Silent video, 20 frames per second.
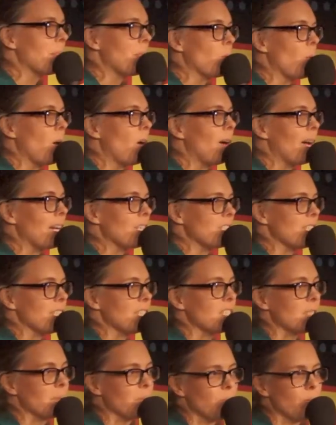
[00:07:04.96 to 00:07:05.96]
There were actually
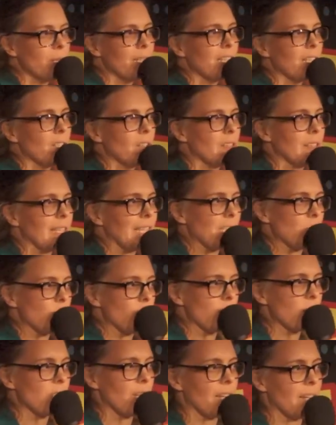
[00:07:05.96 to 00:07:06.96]
some pretty good things,
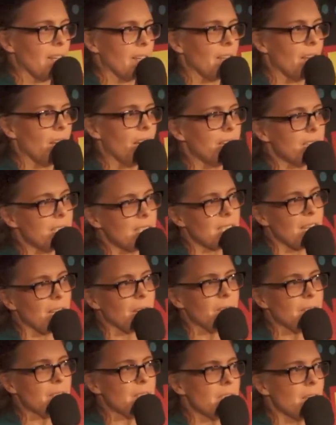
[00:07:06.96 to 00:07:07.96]
which I
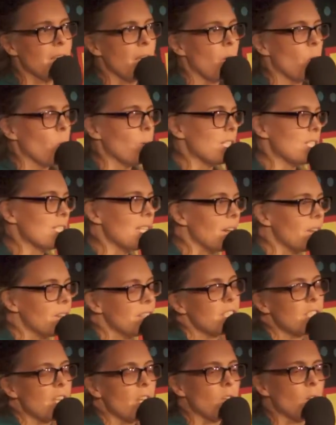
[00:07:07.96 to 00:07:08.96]
discovered, which none of the
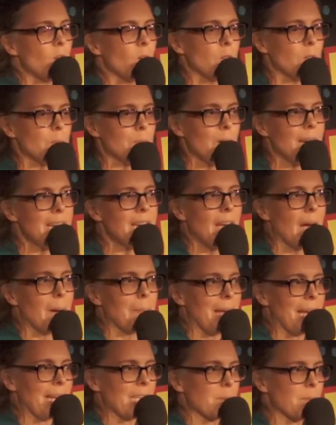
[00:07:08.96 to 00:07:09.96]
so-called breakup
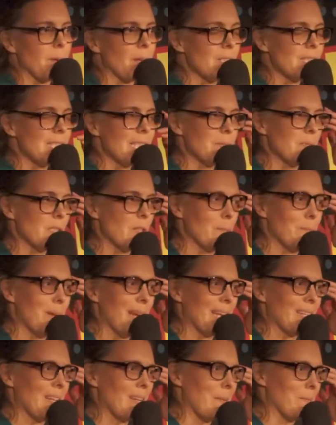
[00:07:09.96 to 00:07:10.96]
experts seem to
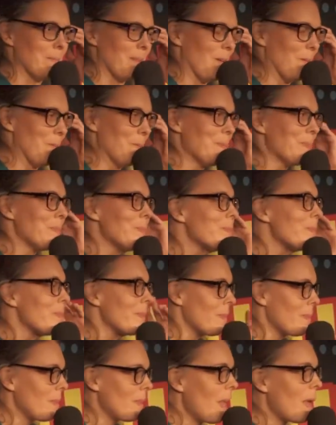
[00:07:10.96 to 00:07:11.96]
pick up on.
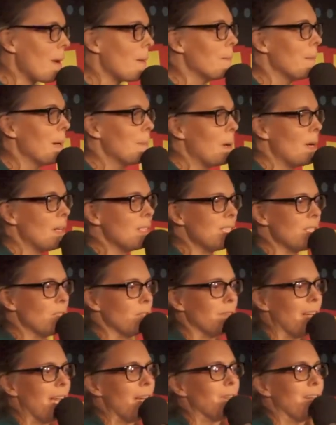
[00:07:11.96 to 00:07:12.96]
My personal
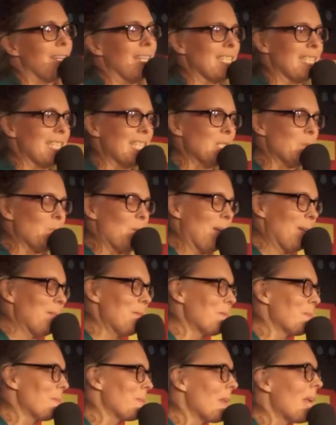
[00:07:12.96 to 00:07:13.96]
favourite is this
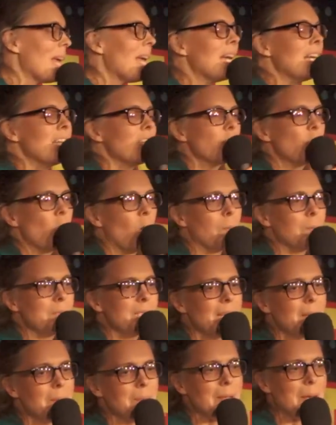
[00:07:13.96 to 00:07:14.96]
one. Top
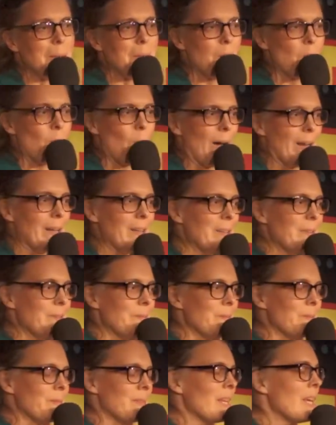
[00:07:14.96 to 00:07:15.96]
tip number 1,
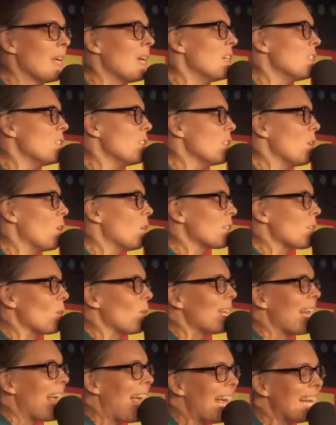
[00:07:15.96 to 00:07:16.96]
do not
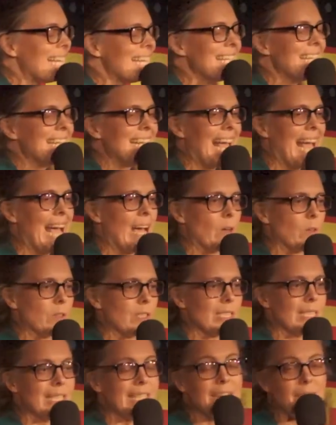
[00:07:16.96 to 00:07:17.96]
on any
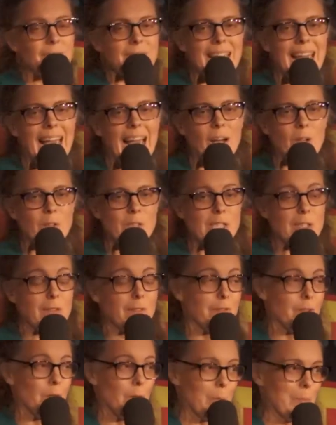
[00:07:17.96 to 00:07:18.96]
account leave the house at
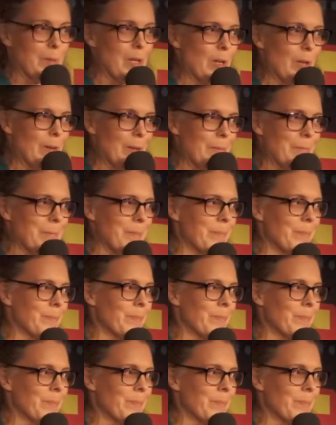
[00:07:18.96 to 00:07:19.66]
full moon.